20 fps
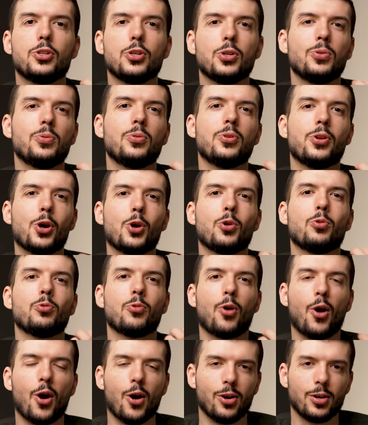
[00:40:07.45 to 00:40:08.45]
do no
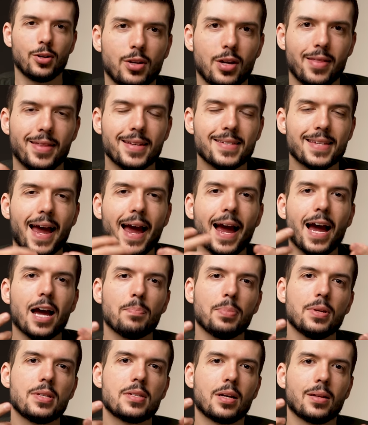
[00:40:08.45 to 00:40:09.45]
wrong. And this
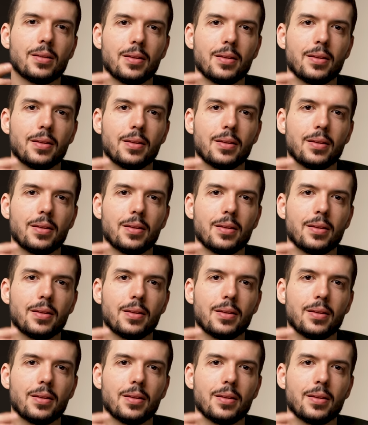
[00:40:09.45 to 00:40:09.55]
happens a